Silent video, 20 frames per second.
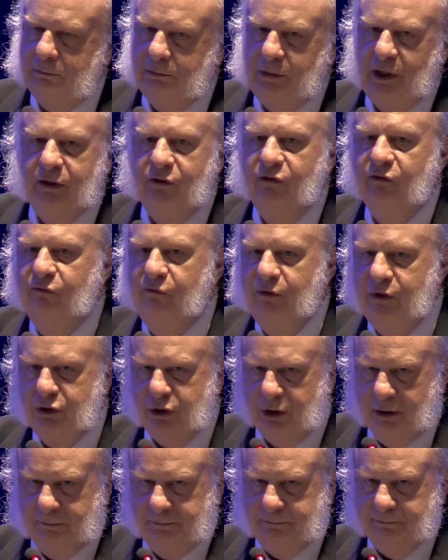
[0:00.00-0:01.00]
his
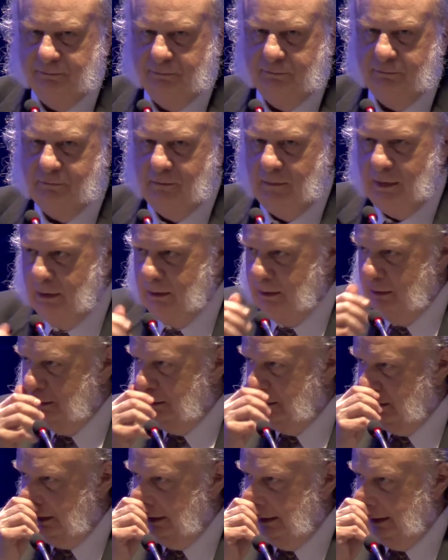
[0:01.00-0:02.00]
vision.
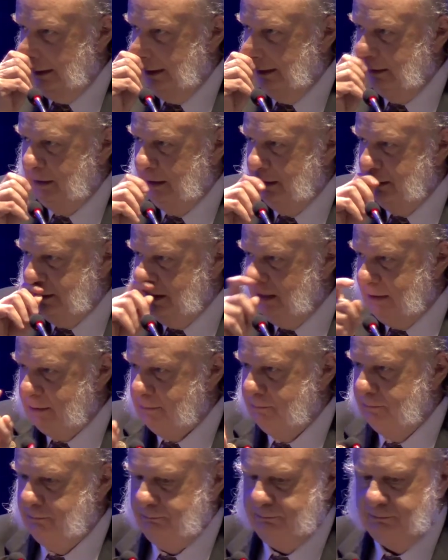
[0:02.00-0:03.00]
And I think
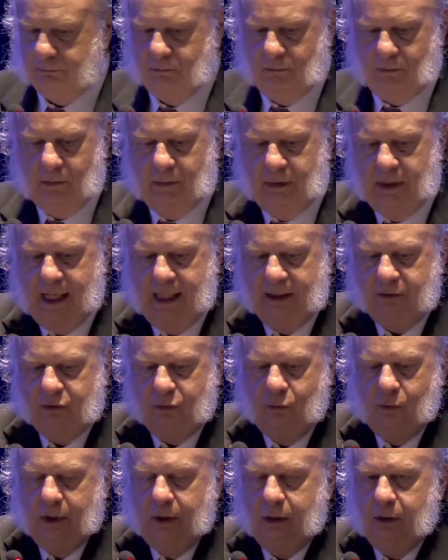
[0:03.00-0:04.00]

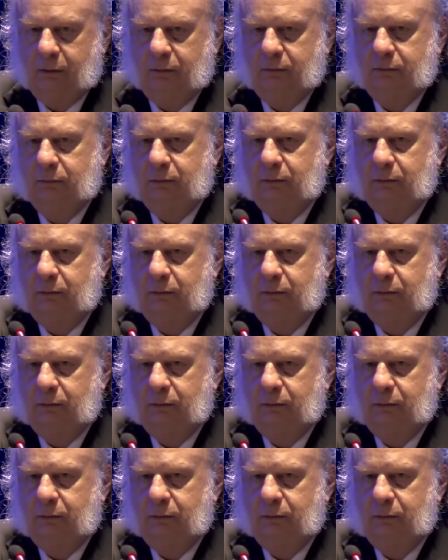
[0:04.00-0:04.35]
that's where,